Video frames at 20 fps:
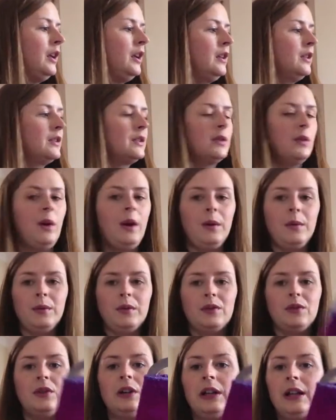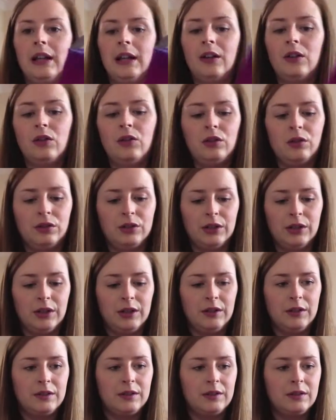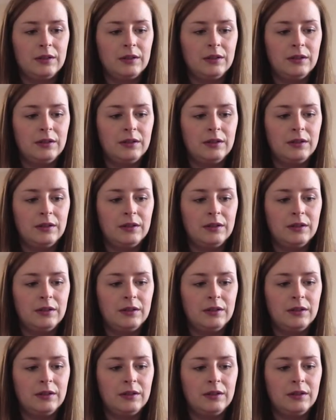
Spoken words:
So I was really cautious